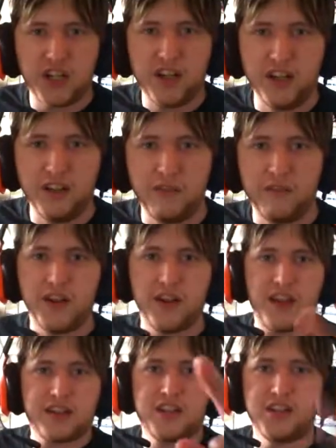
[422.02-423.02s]
you in the
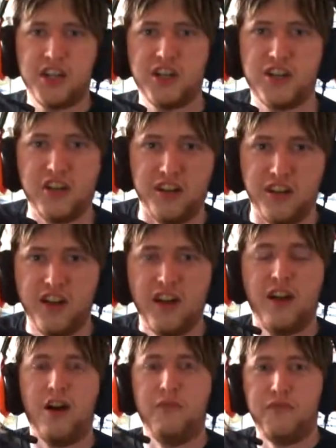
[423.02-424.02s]
next edition
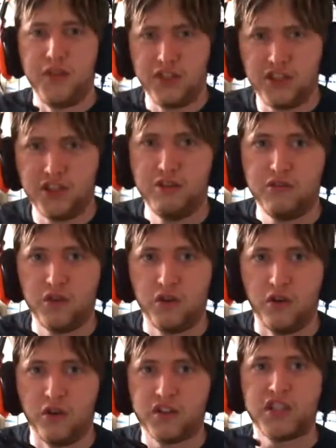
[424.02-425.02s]
of VGU
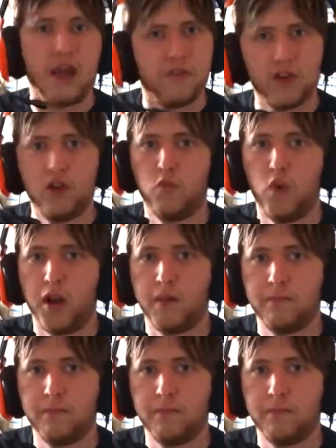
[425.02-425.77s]
Talks. Have a good one.